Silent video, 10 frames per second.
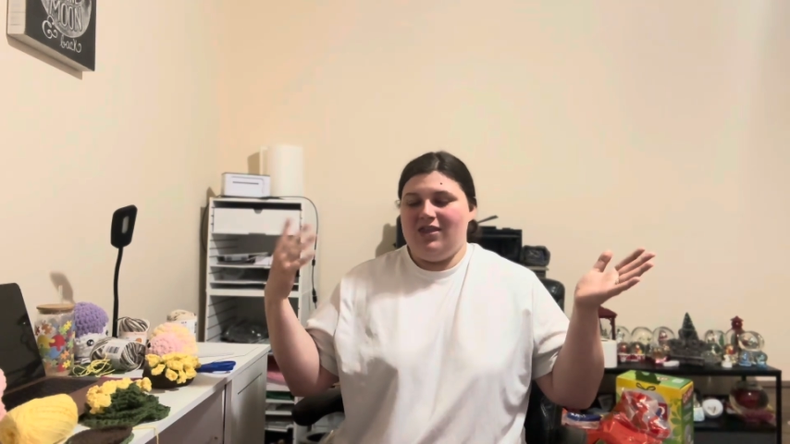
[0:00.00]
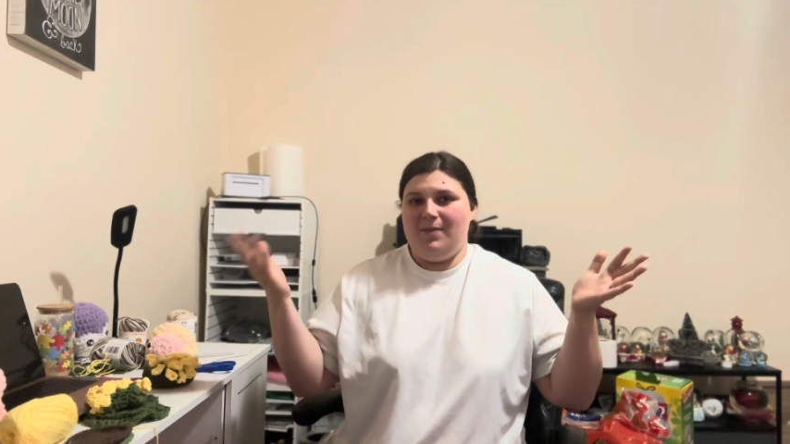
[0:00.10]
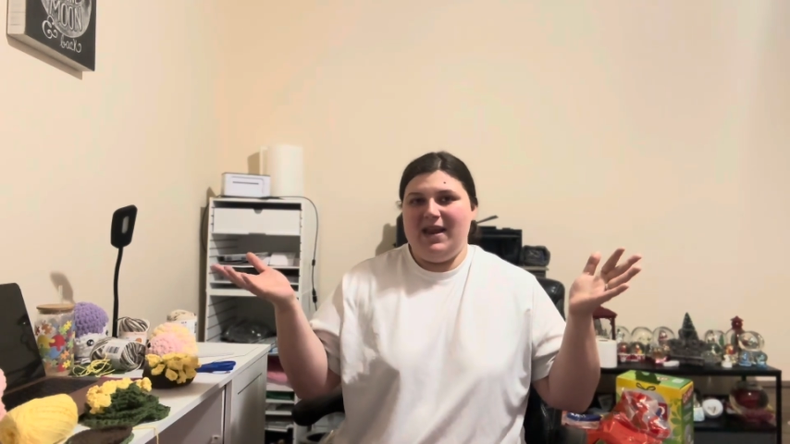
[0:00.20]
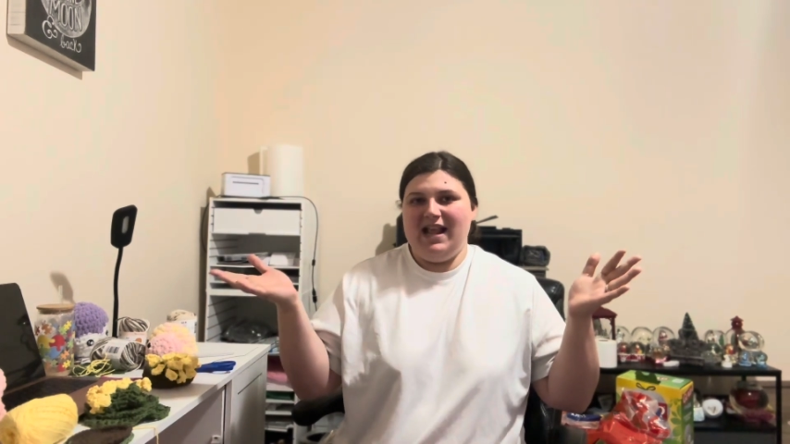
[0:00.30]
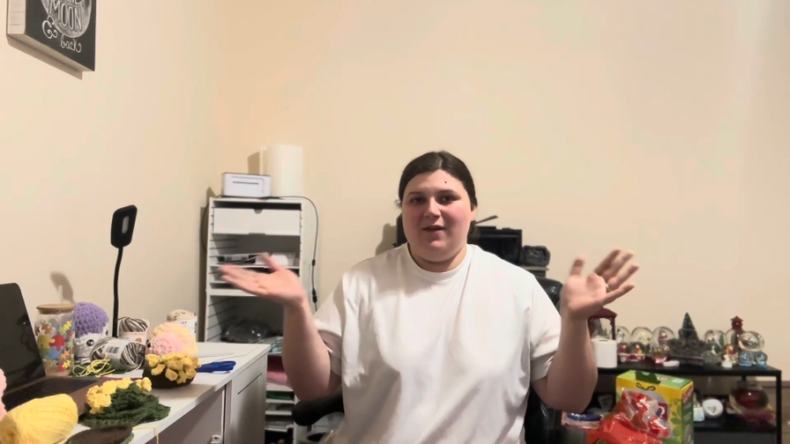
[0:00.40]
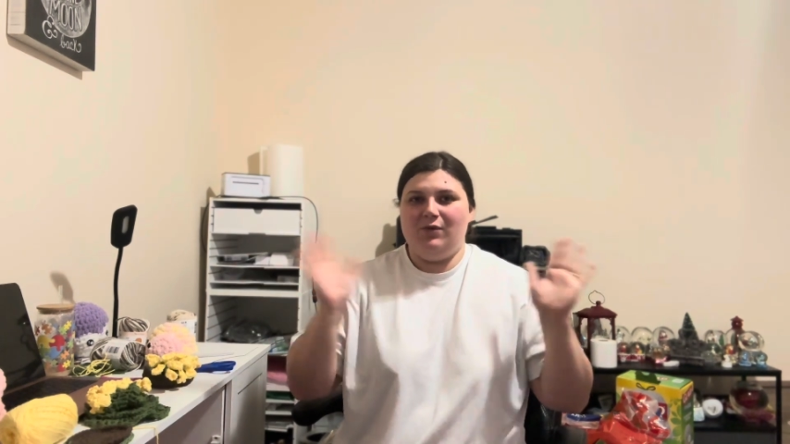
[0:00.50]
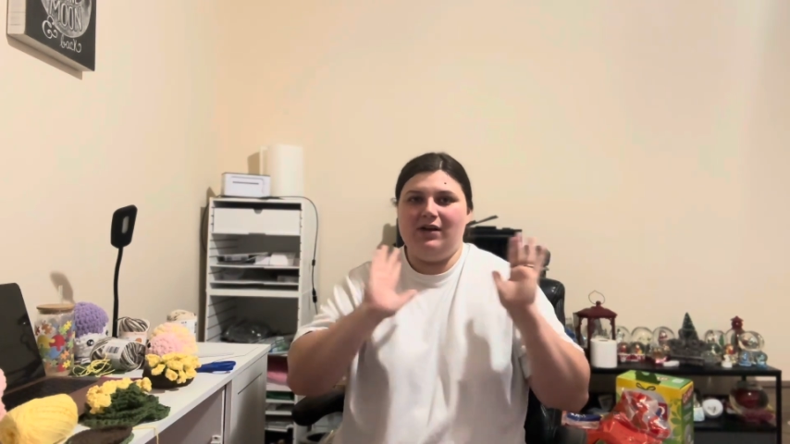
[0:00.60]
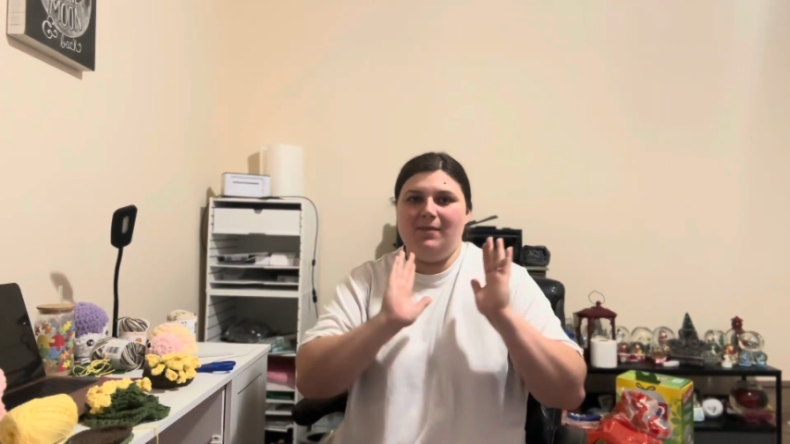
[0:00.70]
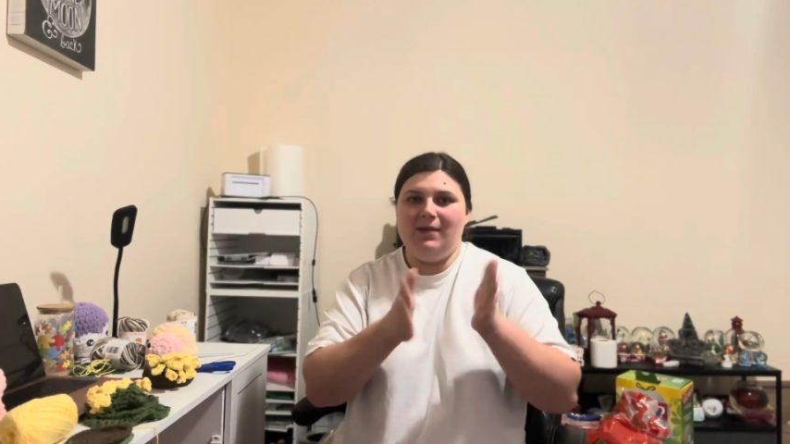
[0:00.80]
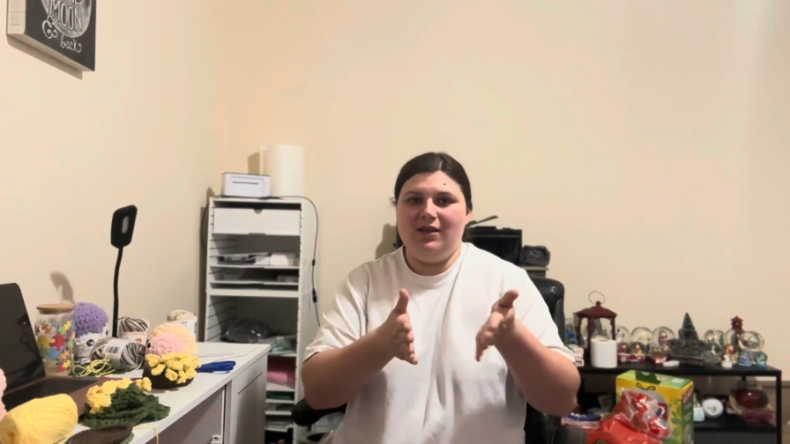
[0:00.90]
depending if we're
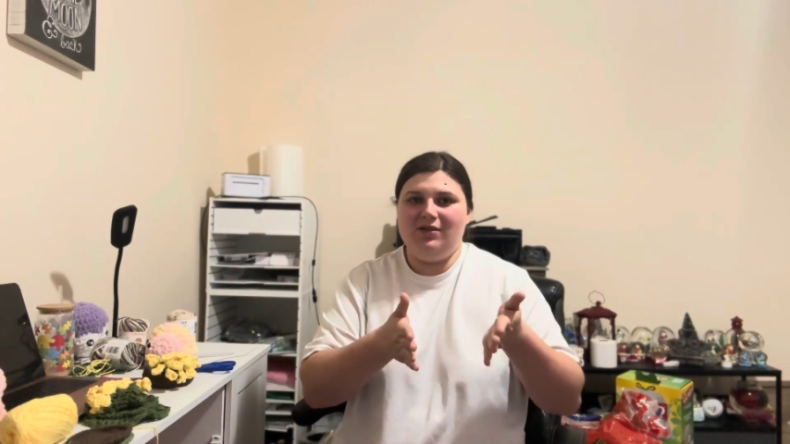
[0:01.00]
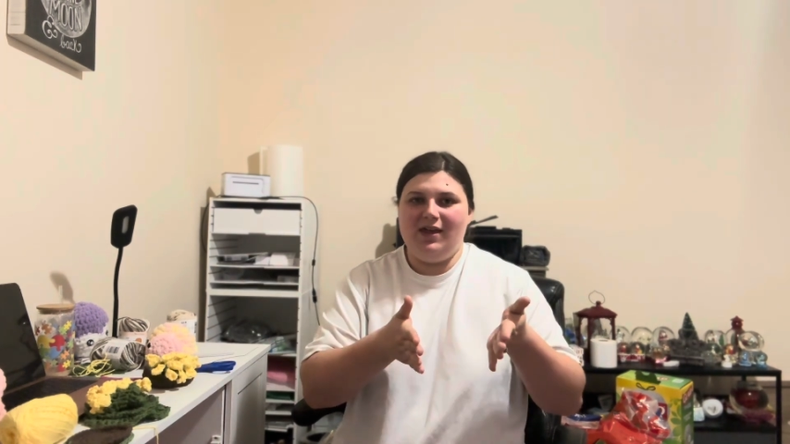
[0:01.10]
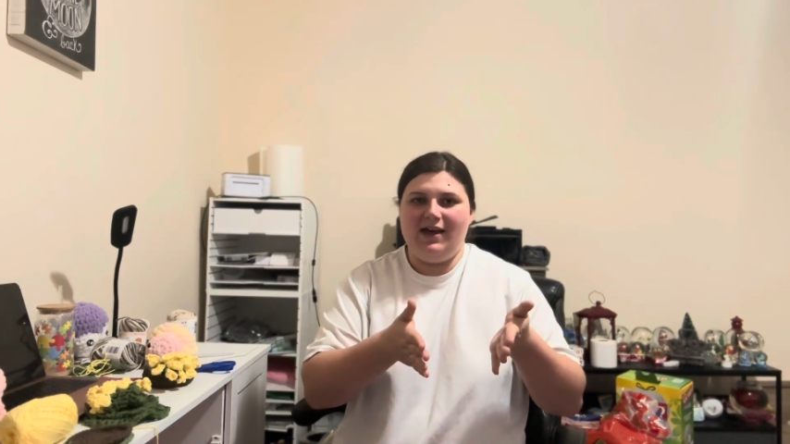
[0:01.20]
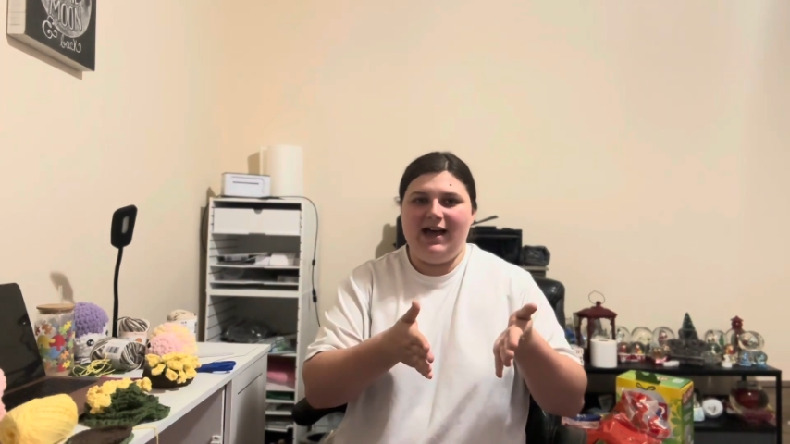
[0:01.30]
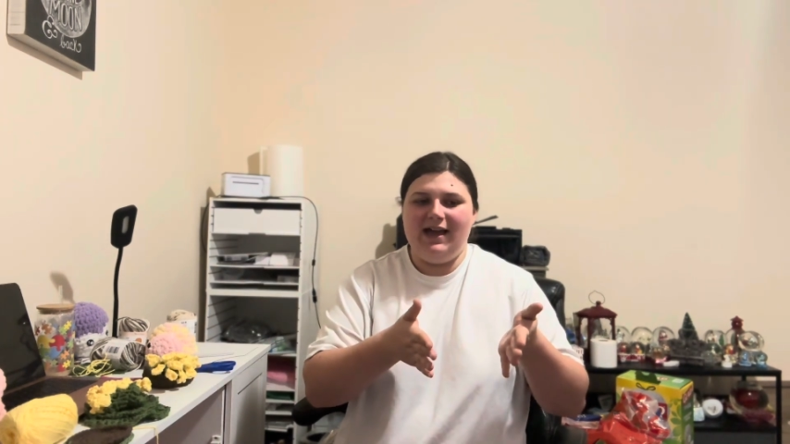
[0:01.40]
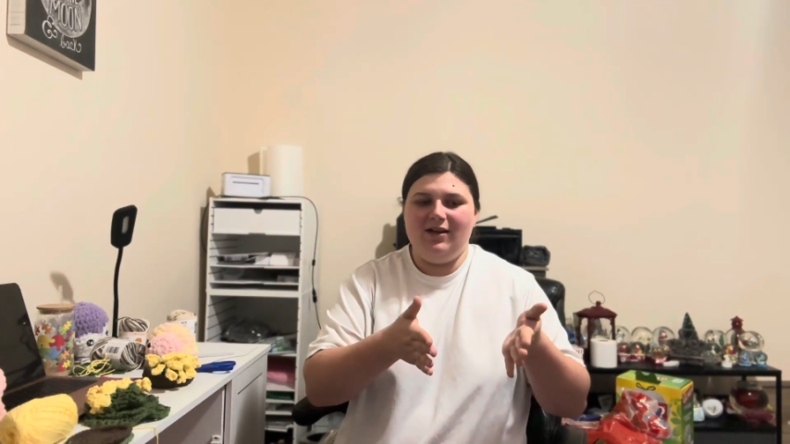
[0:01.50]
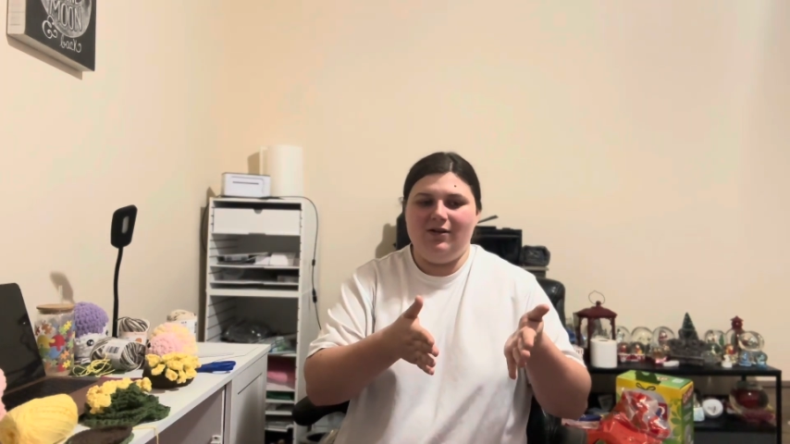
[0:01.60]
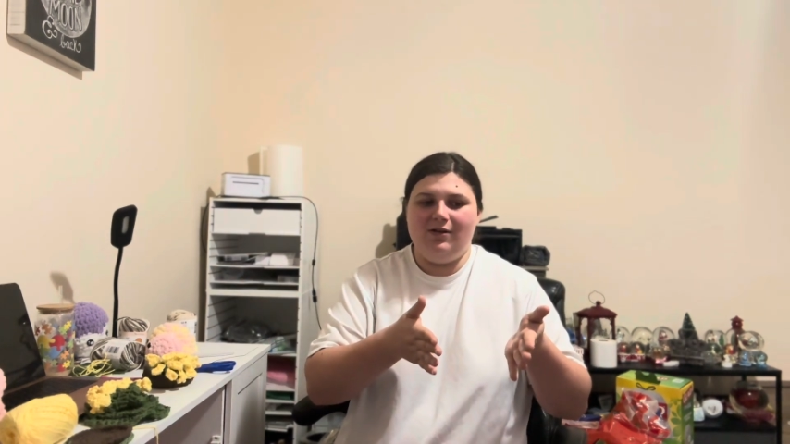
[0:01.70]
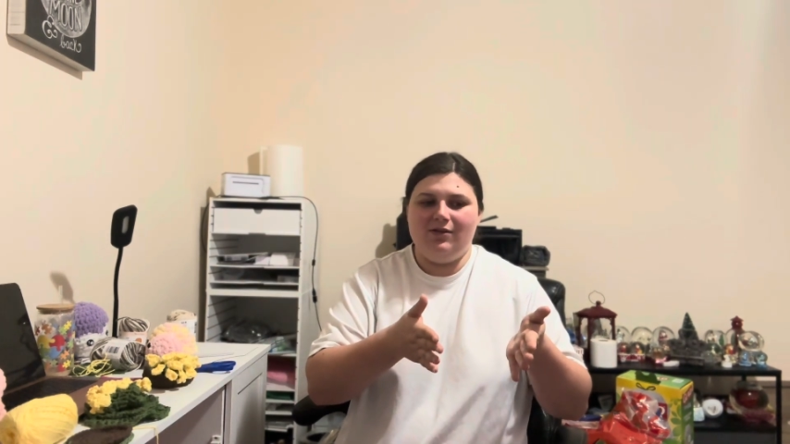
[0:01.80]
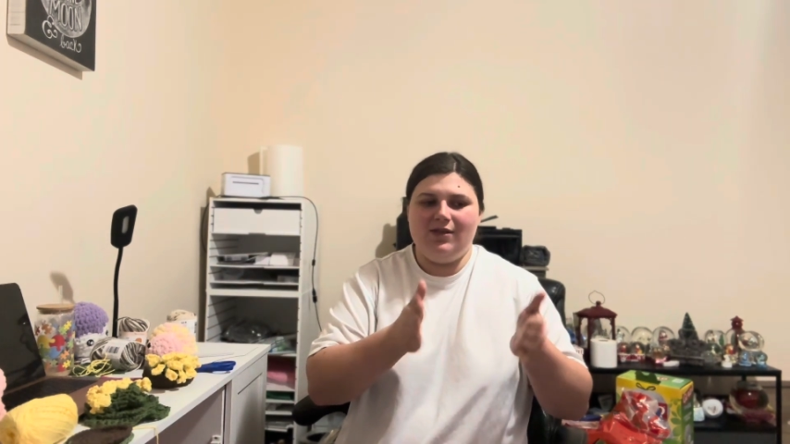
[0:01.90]
in the middle of the aisle,